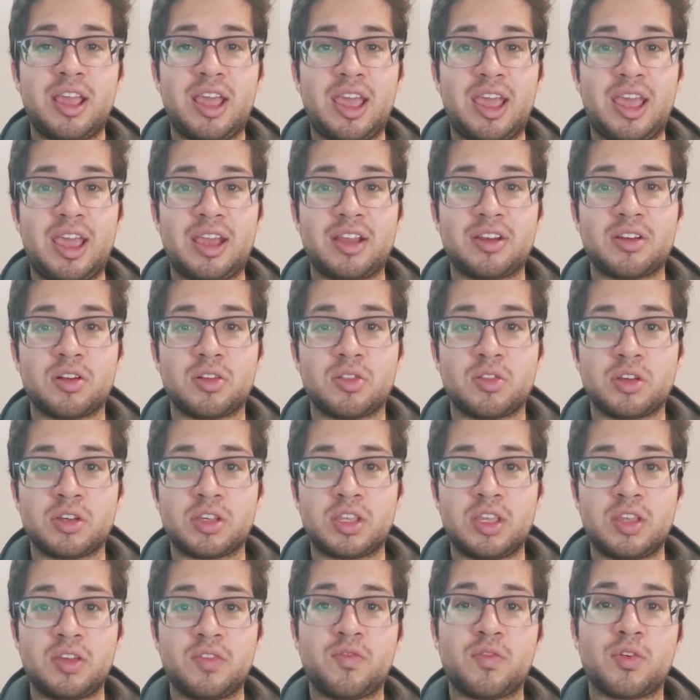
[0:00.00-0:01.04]
and are
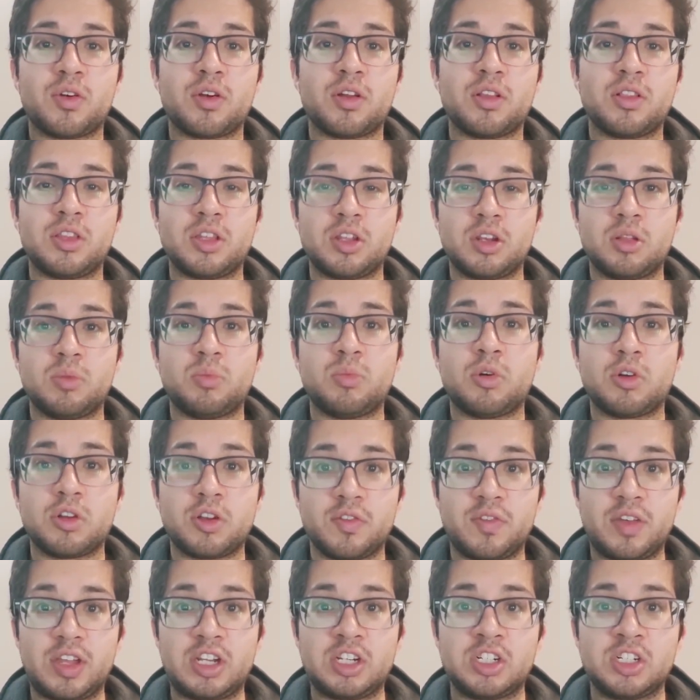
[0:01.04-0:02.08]
looking for a little
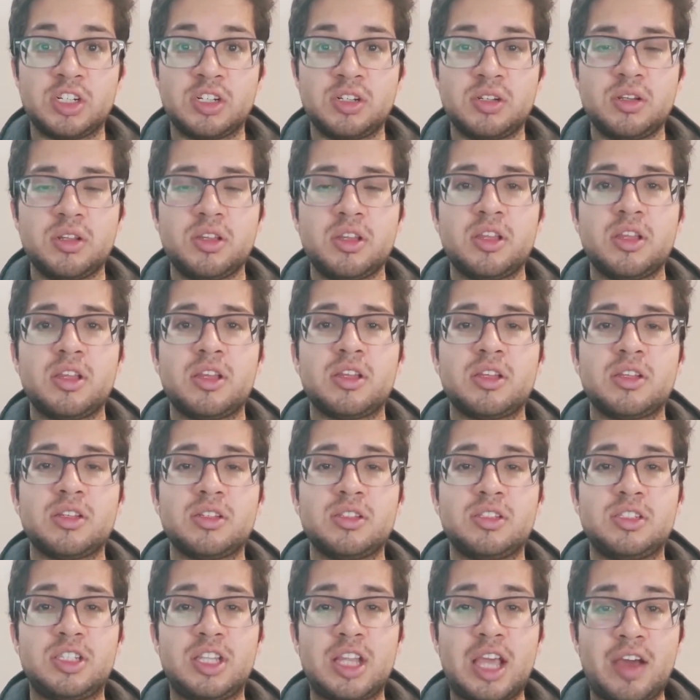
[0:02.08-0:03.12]
motivation,
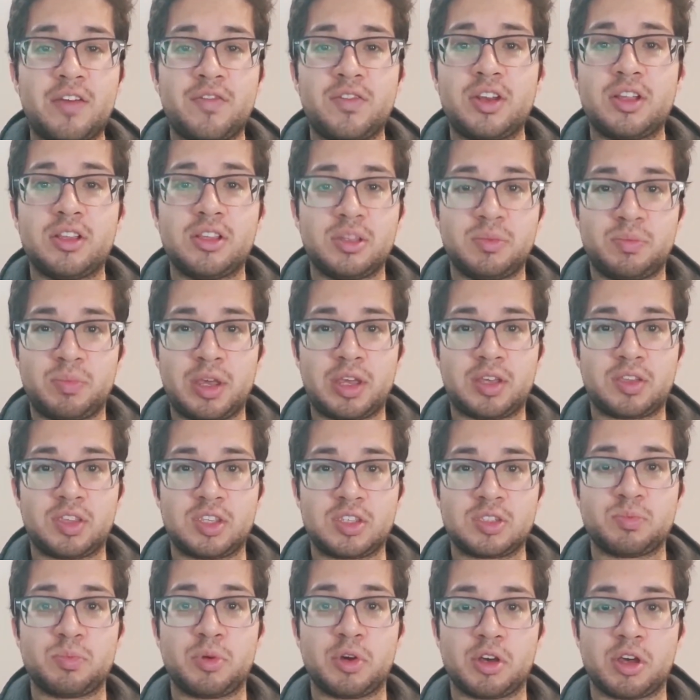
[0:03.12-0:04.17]
definitely pick
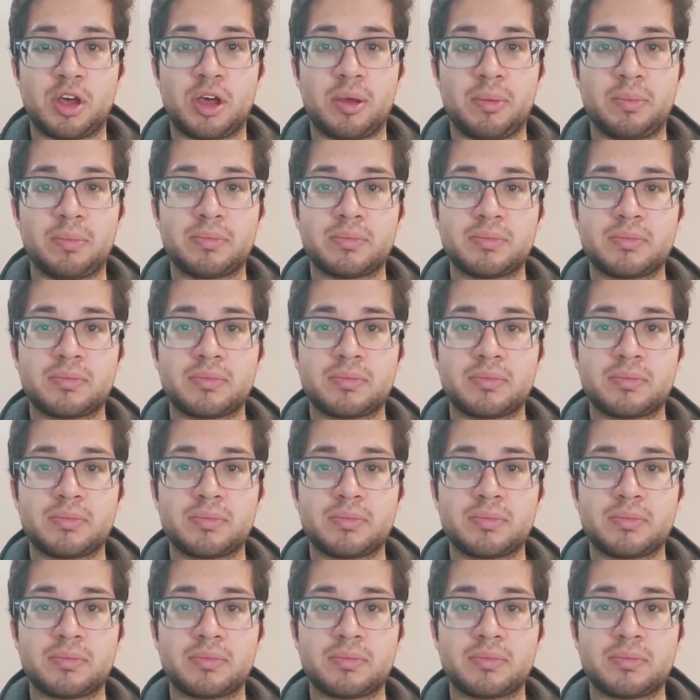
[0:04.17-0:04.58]
this book up.